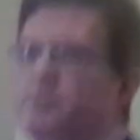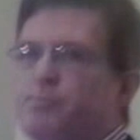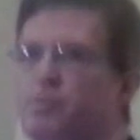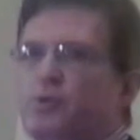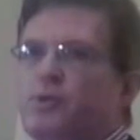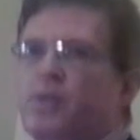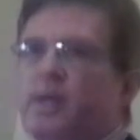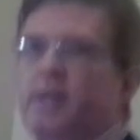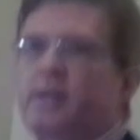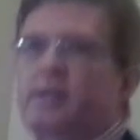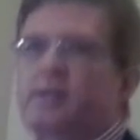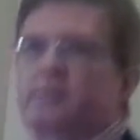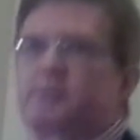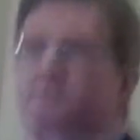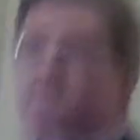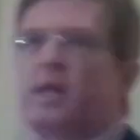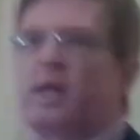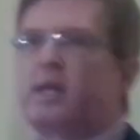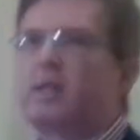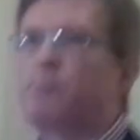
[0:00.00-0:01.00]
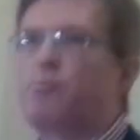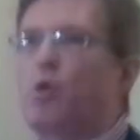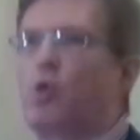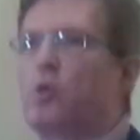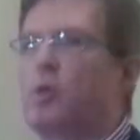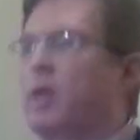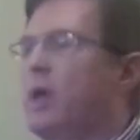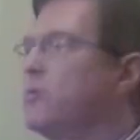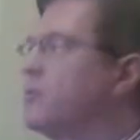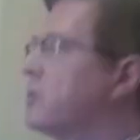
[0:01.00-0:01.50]
let's put that in a slightly
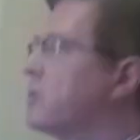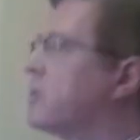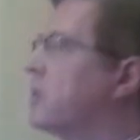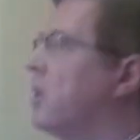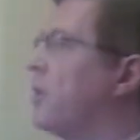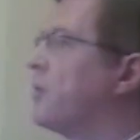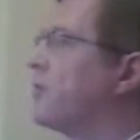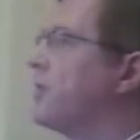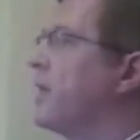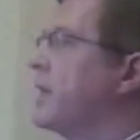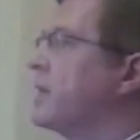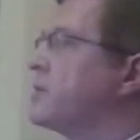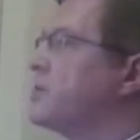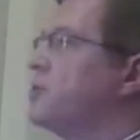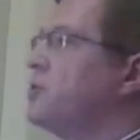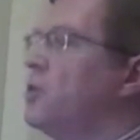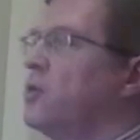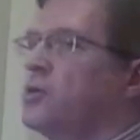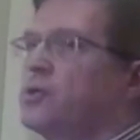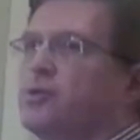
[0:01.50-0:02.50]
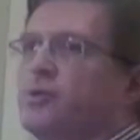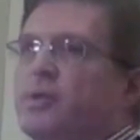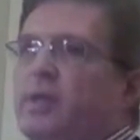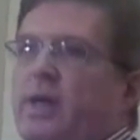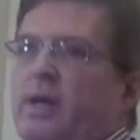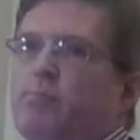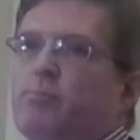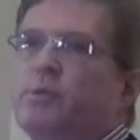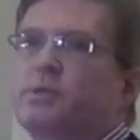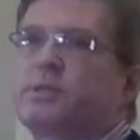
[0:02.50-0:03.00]
more local context, Yorkshire and
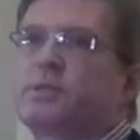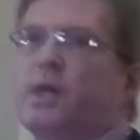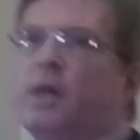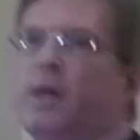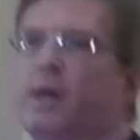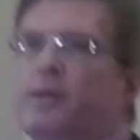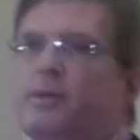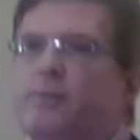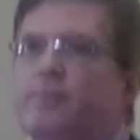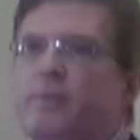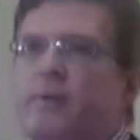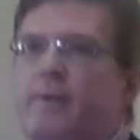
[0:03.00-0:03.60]
the Humberside.